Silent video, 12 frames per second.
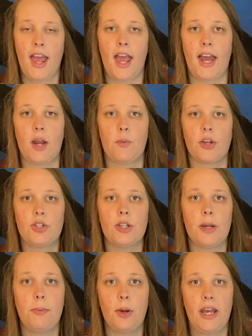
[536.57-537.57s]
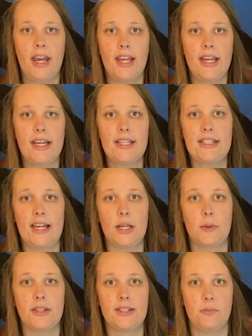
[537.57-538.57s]
And I want you to put it in a
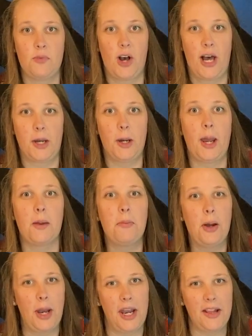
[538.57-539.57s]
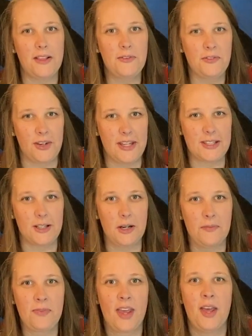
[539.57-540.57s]
container with some water and put it in the freezer.
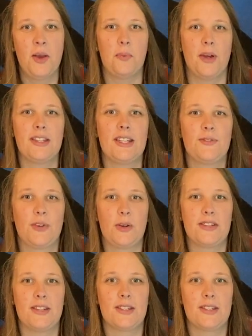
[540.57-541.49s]
Once it's frozen